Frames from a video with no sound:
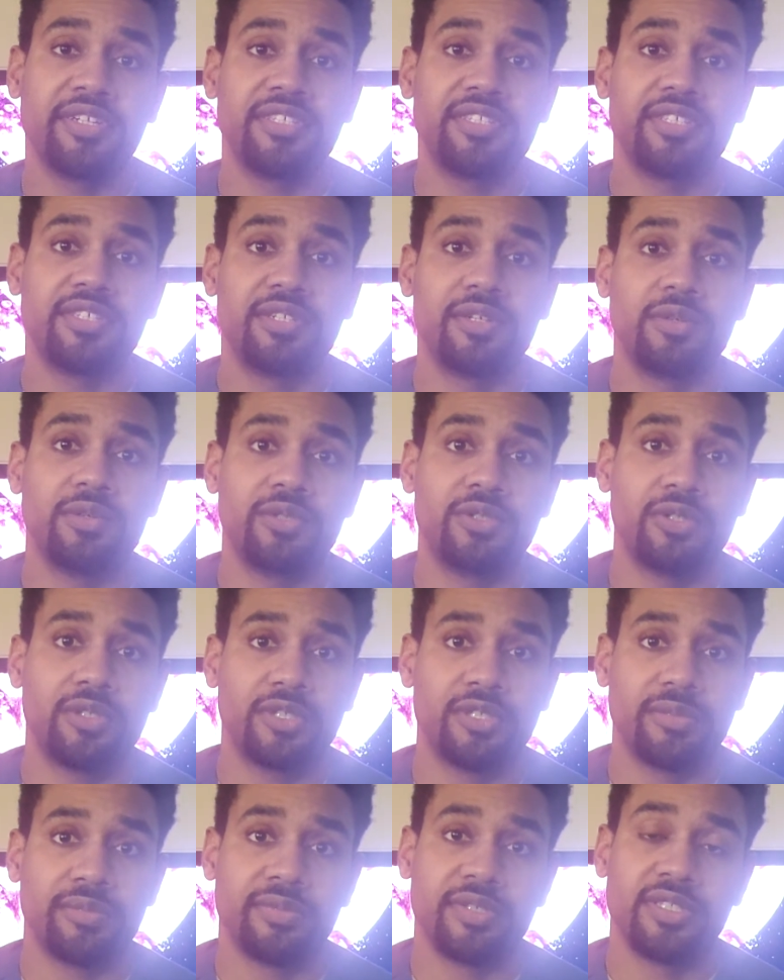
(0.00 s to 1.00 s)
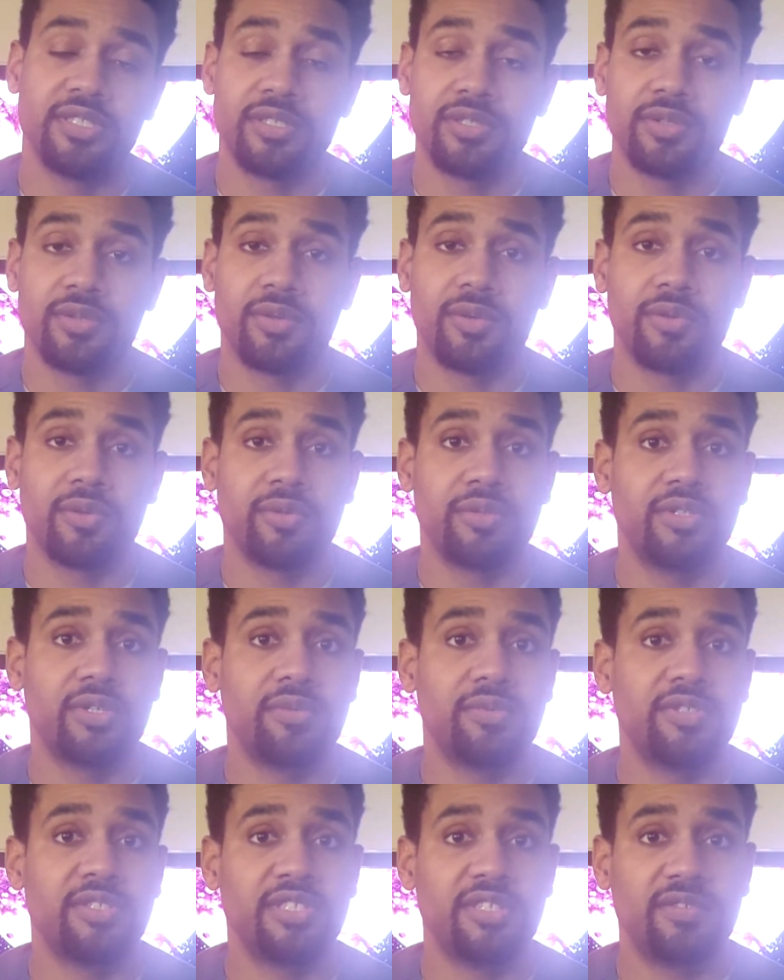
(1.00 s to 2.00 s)
to no treatment or those
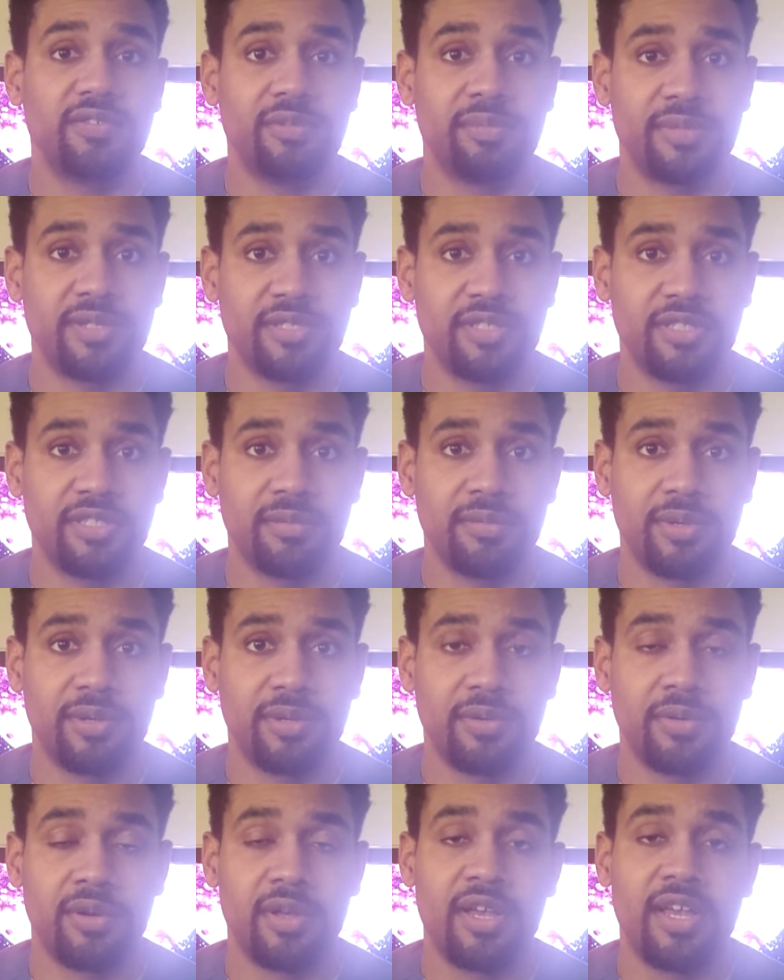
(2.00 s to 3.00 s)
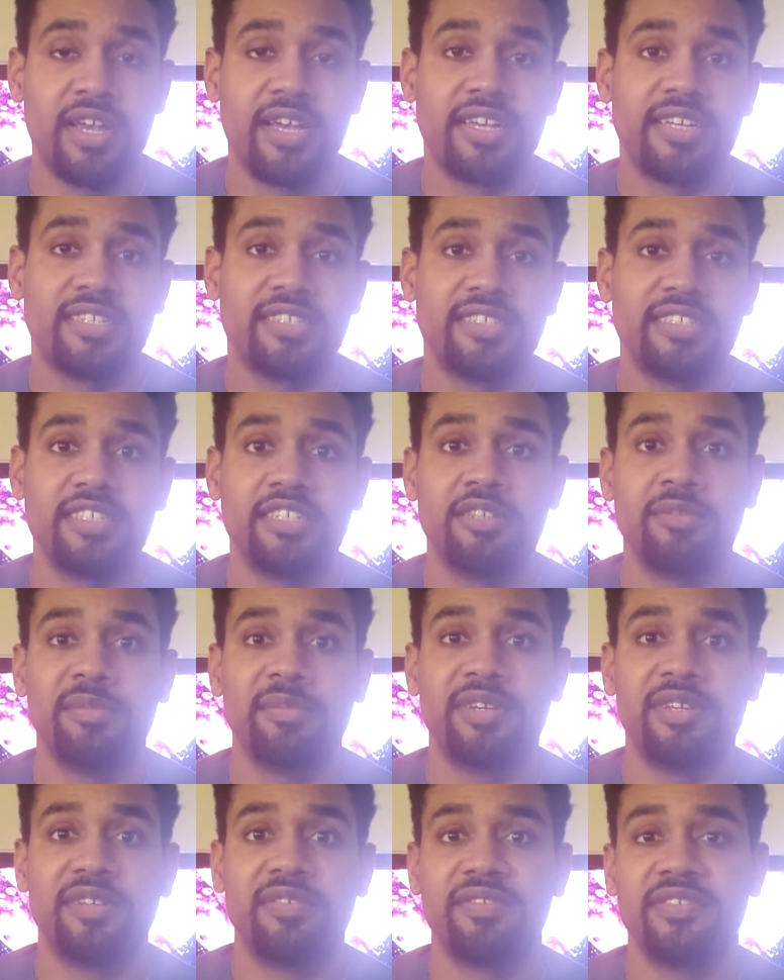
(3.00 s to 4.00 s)
that received the placebo,
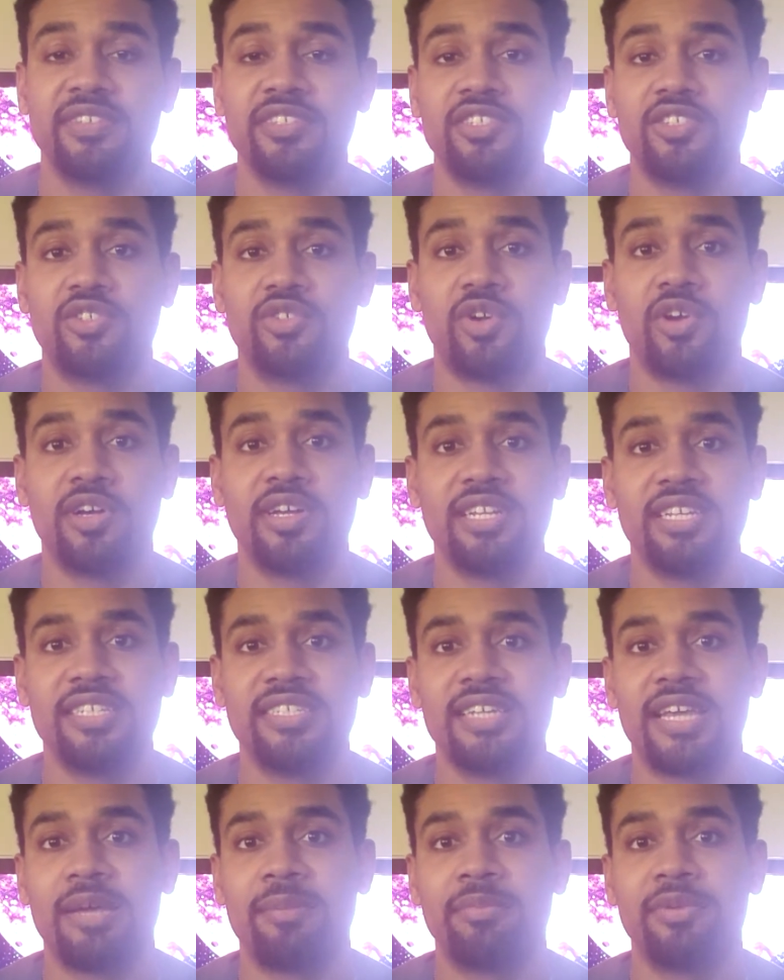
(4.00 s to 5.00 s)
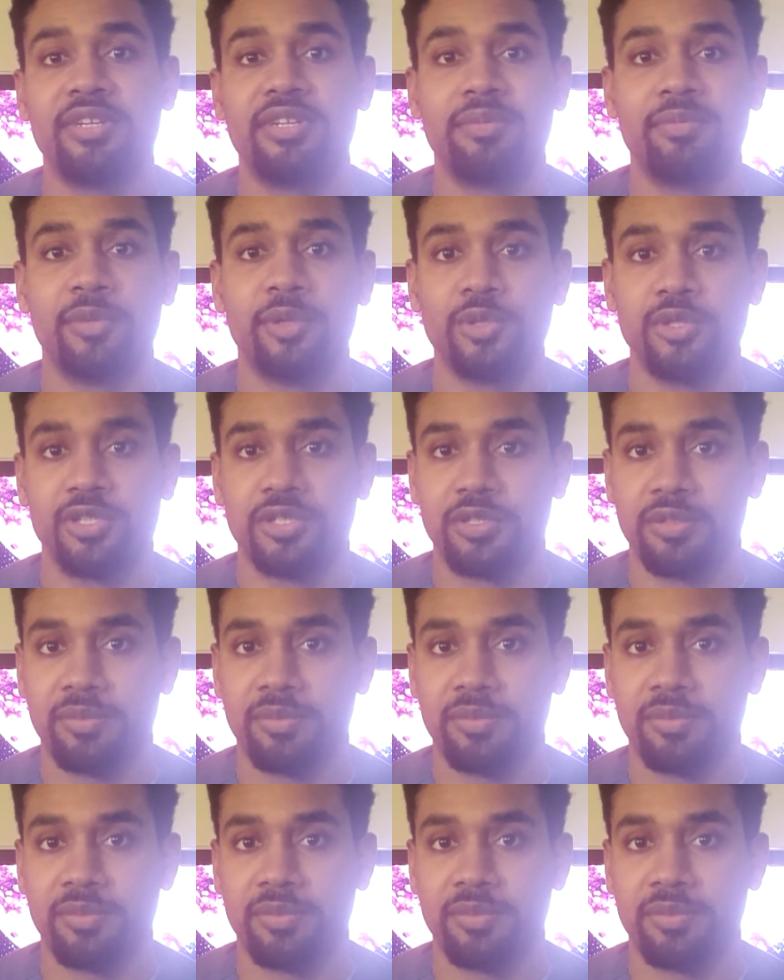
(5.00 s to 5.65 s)
acetaminophen strongly dampened emotional